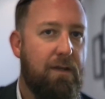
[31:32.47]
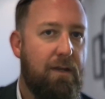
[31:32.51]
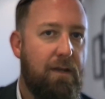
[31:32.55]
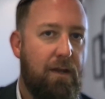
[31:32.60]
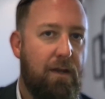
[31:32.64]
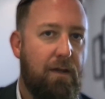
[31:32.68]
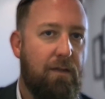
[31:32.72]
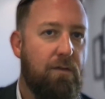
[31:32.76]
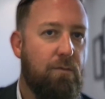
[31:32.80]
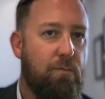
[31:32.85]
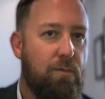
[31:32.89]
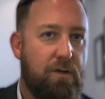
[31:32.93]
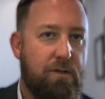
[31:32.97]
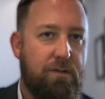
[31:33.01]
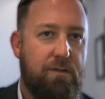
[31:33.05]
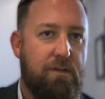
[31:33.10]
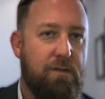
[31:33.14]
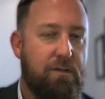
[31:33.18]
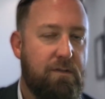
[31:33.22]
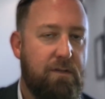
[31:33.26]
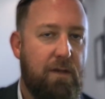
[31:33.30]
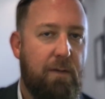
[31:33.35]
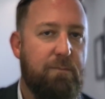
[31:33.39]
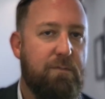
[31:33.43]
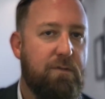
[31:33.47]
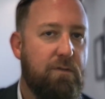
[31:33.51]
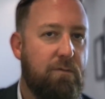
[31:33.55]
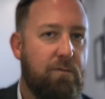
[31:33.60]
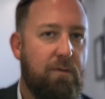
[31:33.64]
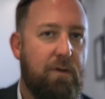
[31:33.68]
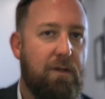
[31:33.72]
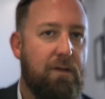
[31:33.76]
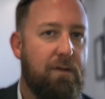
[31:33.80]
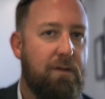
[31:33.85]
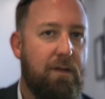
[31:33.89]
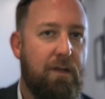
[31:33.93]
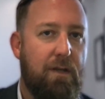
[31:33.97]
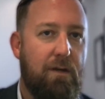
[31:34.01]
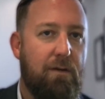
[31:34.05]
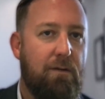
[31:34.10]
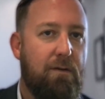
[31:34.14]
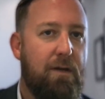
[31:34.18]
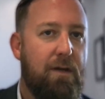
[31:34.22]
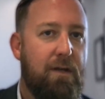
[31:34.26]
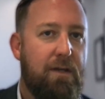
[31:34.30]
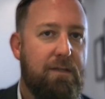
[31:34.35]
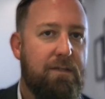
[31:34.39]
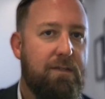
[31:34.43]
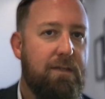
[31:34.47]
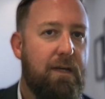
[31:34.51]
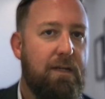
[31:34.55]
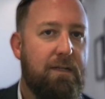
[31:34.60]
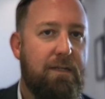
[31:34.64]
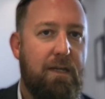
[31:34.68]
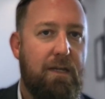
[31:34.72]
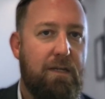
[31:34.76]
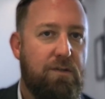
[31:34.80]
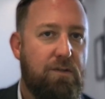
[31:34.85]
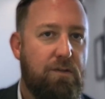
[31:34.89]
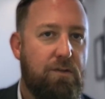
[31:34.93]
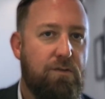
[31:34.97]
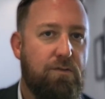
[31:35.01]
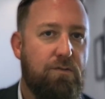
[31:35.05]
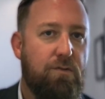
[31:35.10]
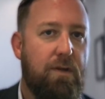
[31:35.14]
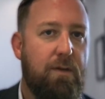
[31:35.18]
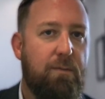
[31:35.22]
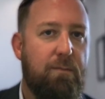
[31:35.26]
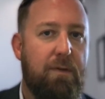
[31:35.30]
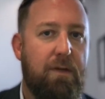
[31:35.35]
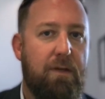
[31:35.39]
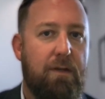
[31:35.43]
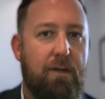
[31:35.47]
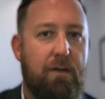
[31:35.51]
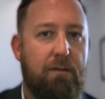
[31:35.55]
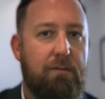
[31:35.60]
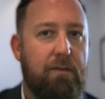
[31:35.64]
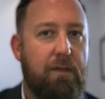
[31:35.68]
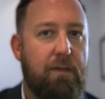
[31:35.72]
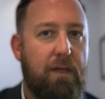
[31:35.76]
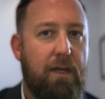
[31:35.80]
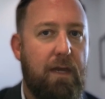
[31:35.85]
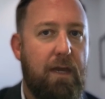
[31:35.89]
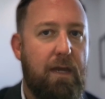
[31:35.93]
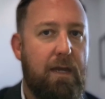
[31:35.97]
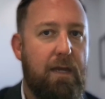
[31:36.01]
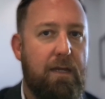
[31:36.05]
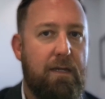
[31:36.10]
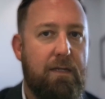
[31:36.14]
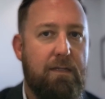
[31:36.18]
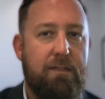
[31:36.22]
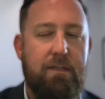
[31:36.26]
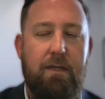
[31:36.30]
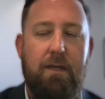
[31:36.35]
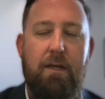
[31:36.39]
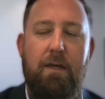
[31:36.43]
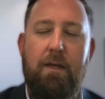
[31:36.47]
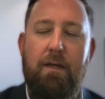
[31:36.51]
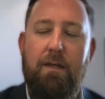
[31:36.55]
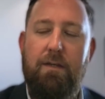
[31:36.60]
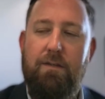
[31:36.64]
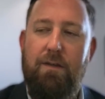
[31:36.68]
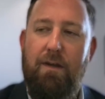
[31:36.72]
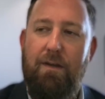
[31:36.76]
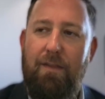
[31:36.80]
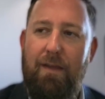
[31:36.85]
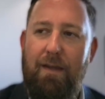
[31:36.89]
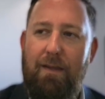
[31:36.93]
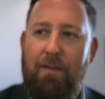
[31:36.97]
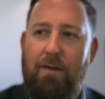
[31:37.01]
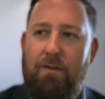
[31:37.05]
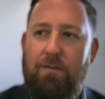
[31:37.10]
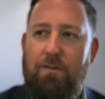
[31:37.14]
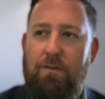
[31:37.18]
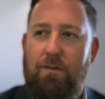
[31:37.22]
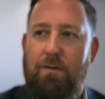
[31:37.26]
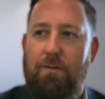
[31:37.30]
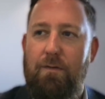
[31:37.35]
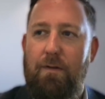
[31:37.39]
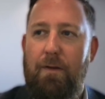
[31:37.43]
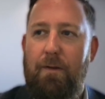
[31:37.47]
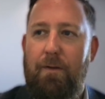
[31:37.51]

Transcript: In other words, the subsequent, citation treatment of the case. So I think those are